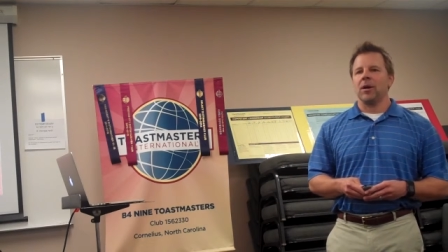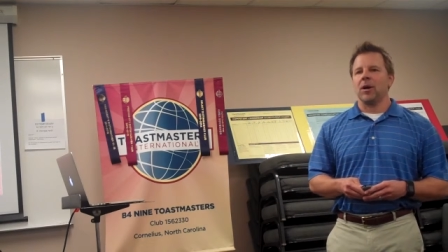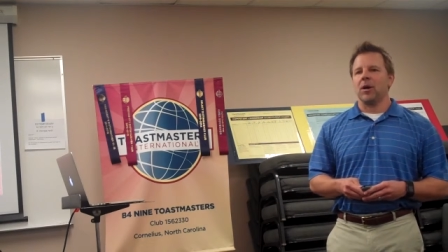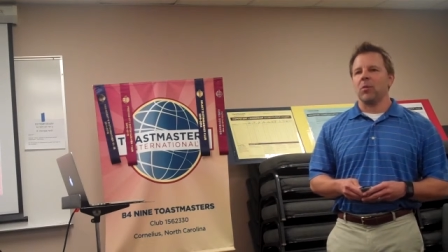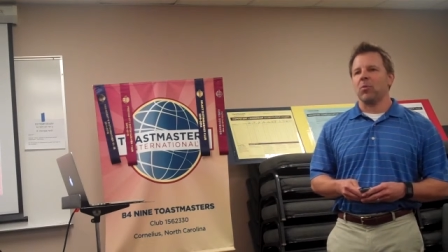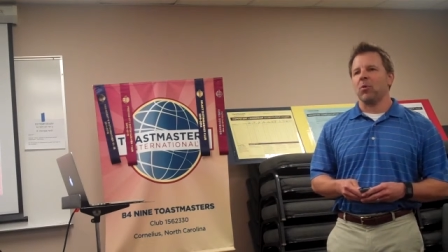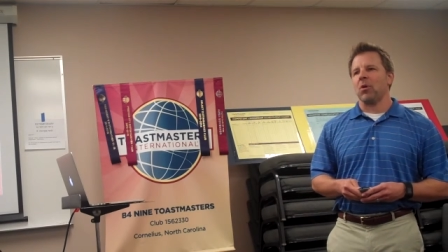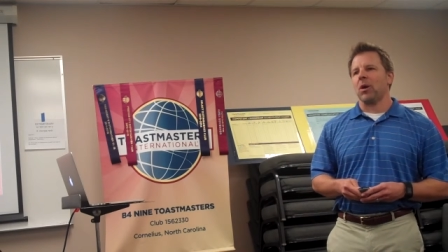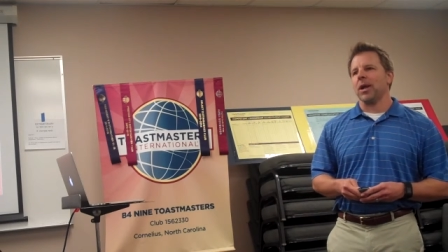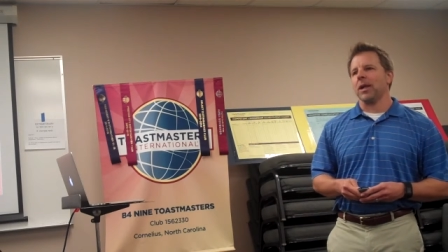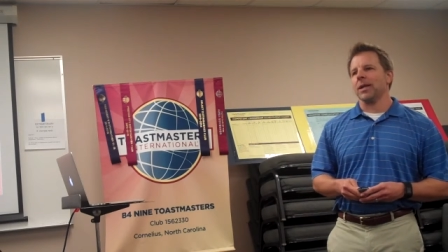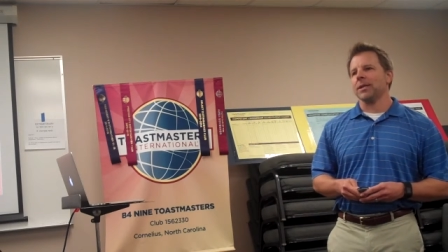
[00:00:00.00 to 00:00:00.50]
our
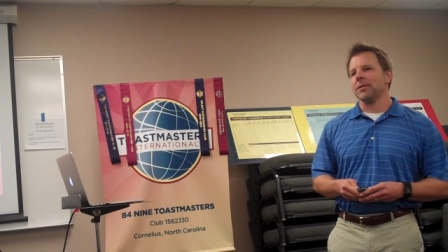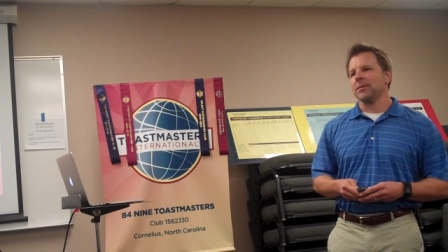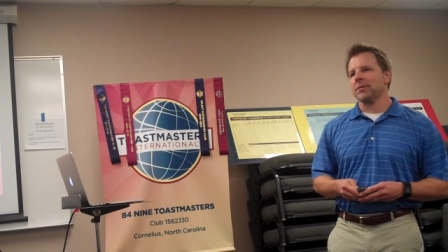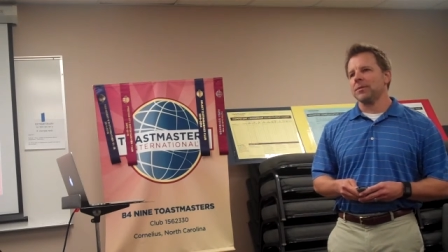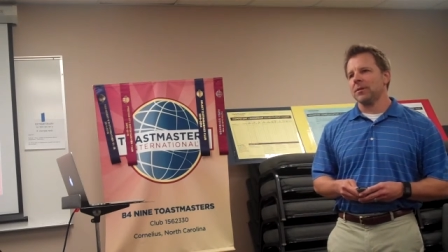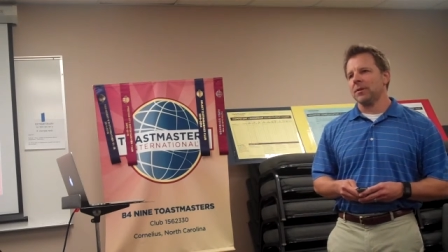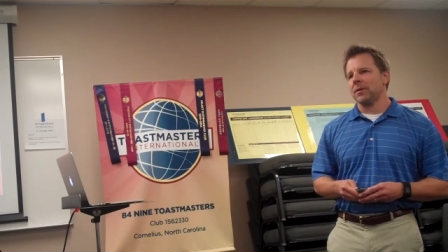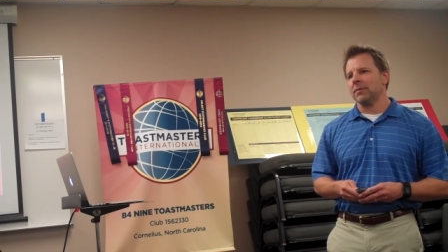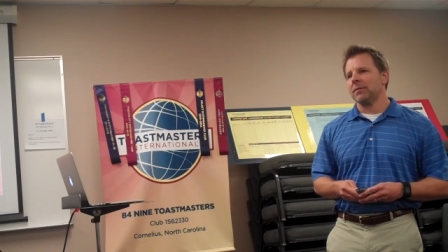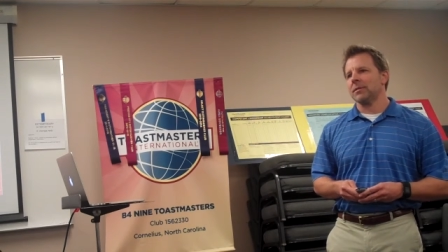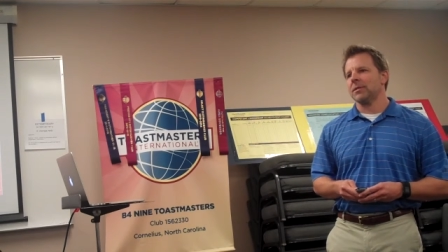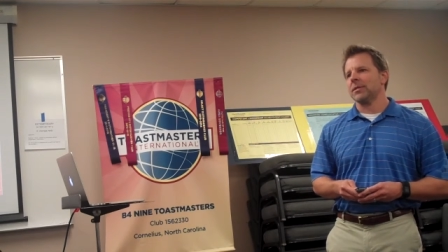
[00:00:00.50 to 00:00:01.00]
products and
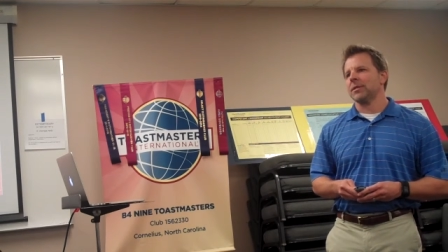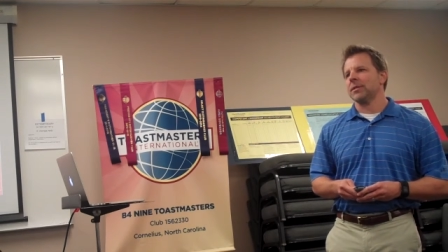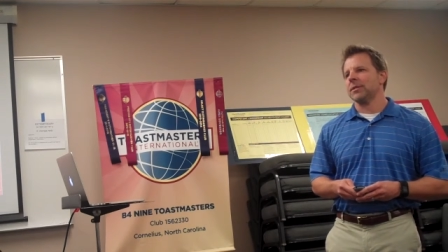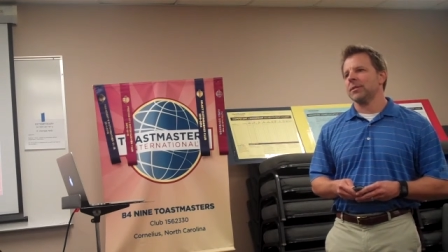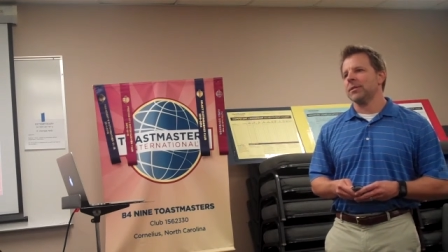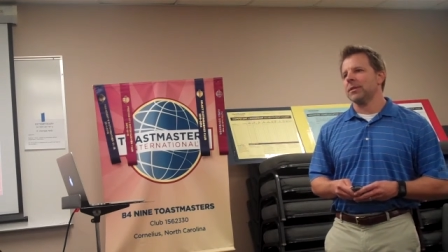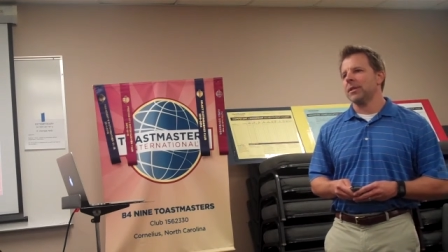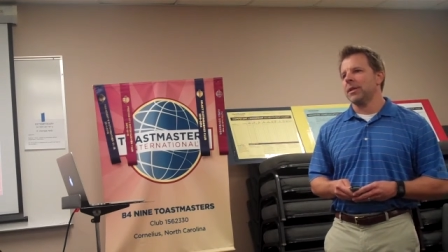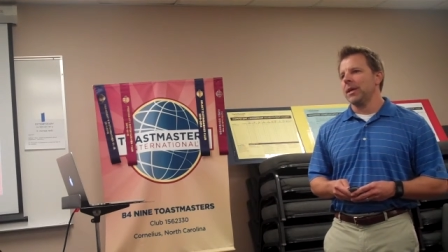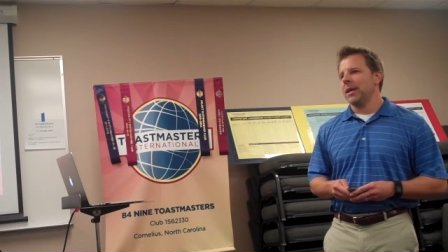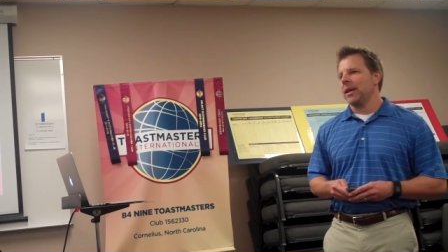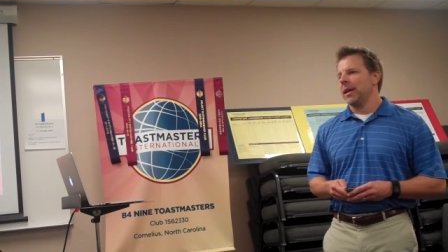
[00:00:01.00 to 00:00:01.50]

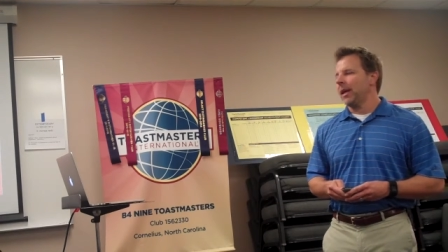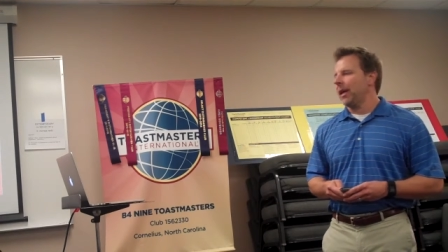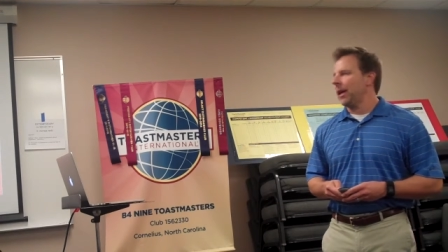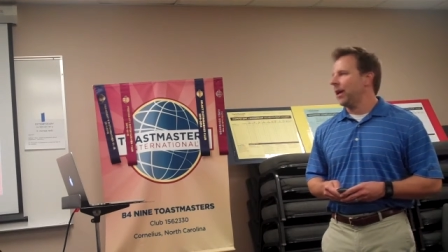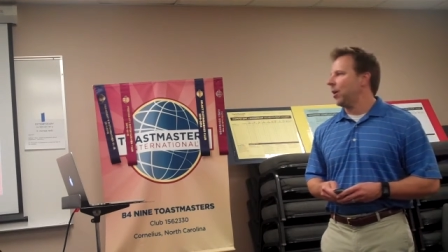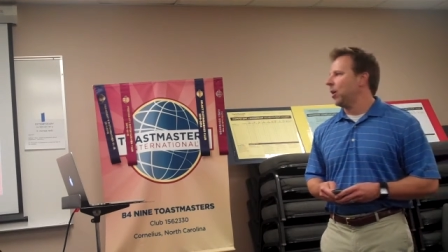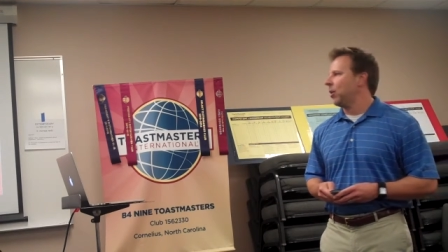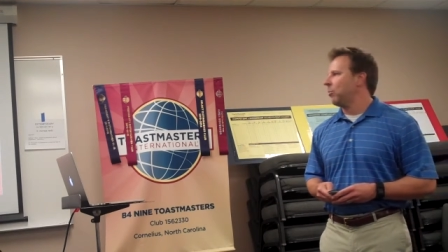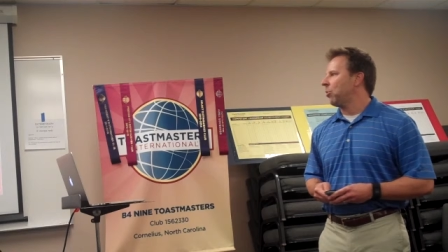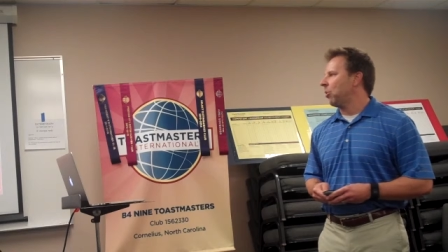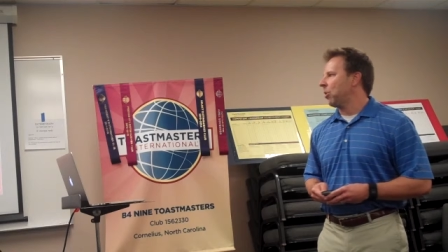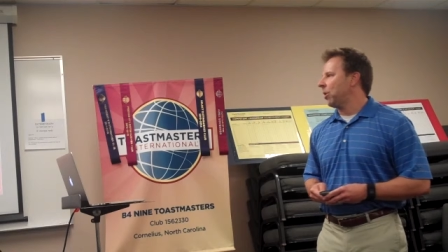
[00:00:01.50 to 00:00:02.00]
services
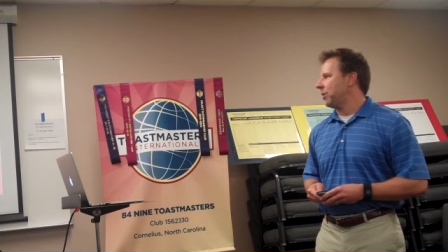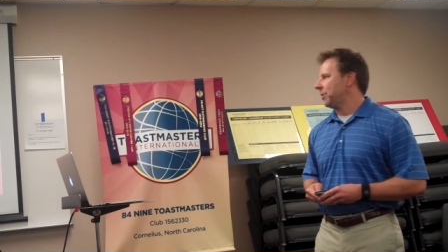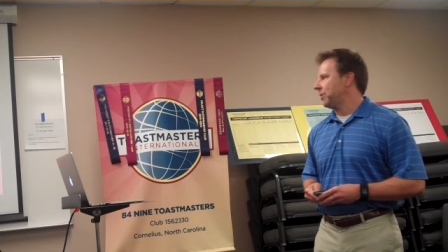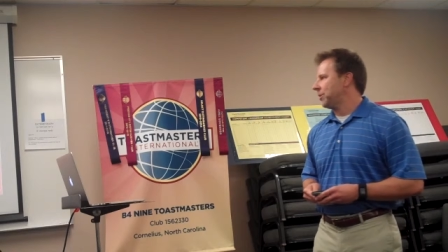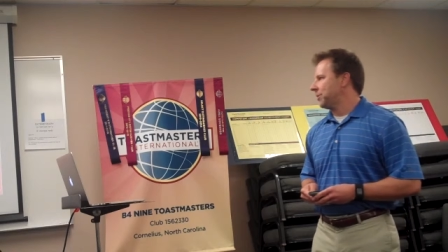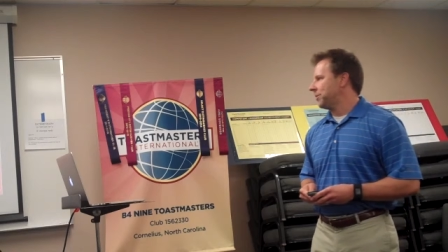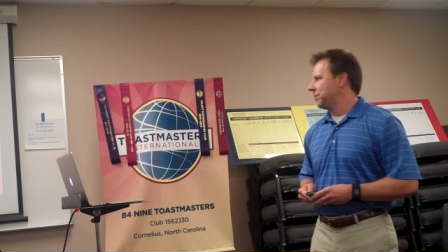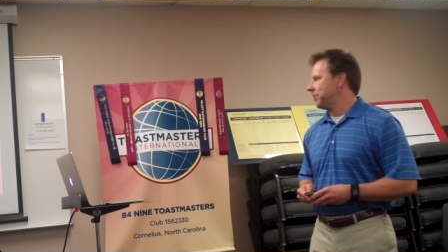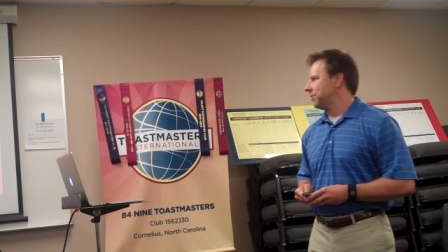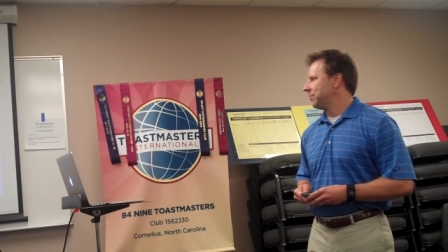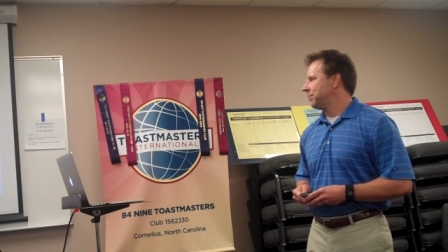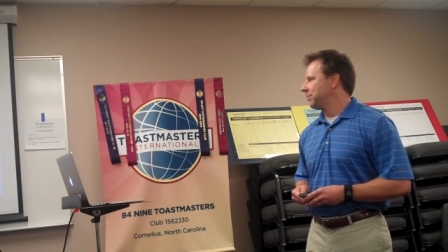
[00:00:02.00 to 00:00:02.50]
and our
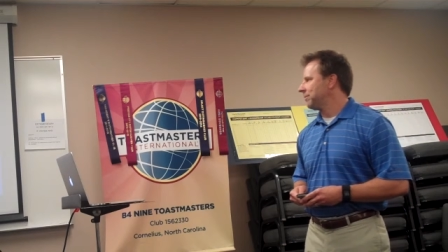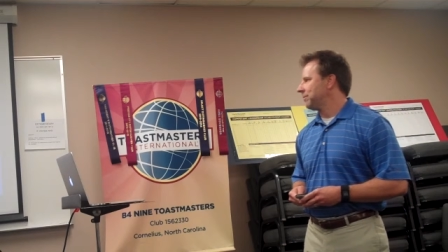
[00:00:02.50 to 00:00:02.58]
partners.